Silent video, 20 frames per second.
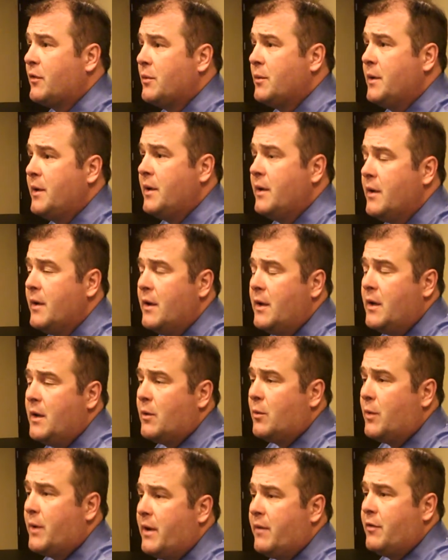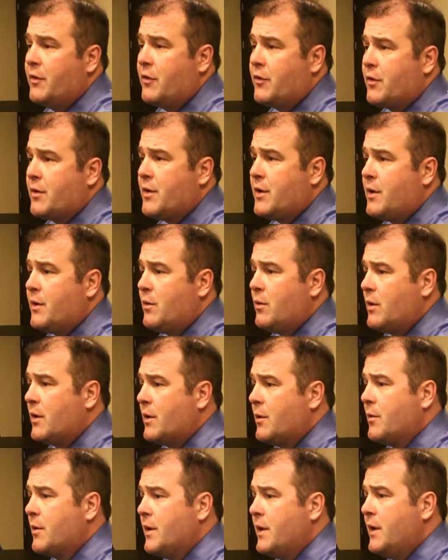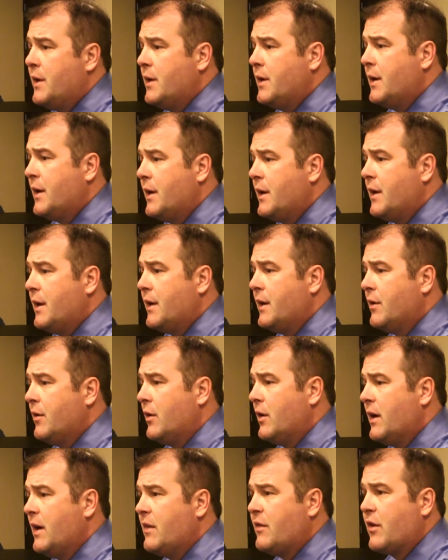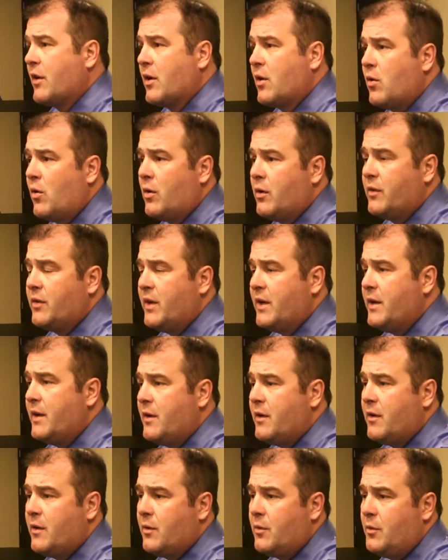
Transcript: We have a drill where we utilize our goaltender.